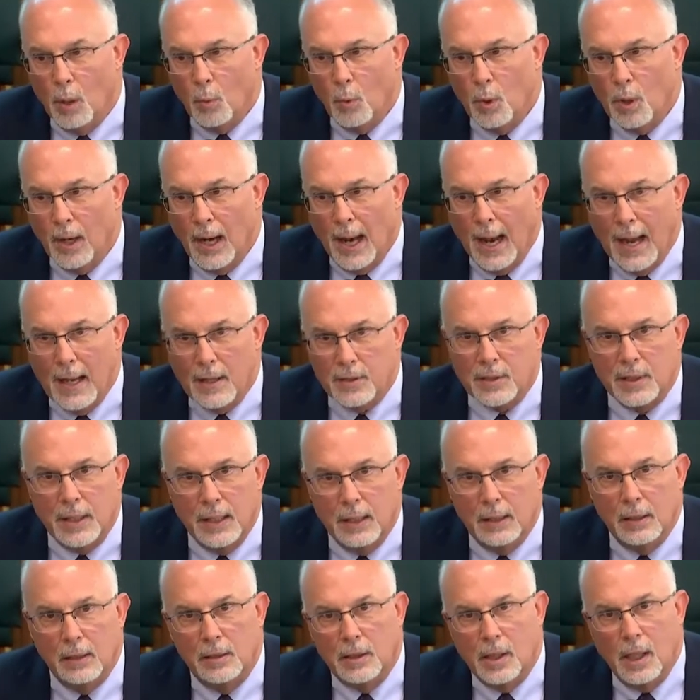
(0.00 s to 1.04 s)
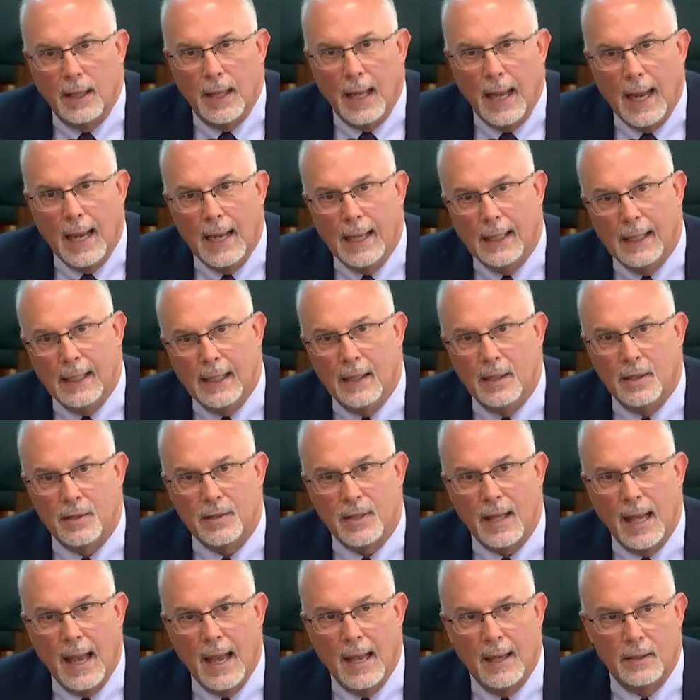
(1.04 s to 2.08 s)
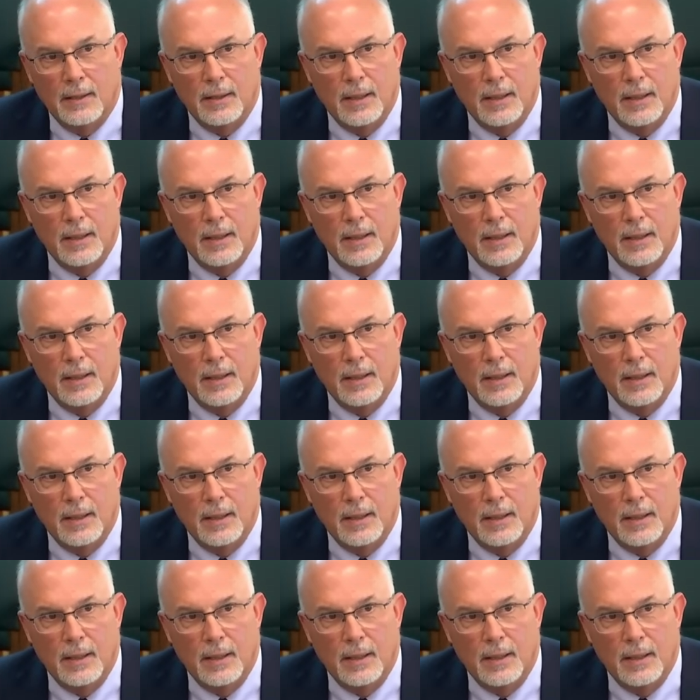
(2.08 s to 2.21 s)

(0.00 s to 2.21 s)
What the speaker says: we're asking today is that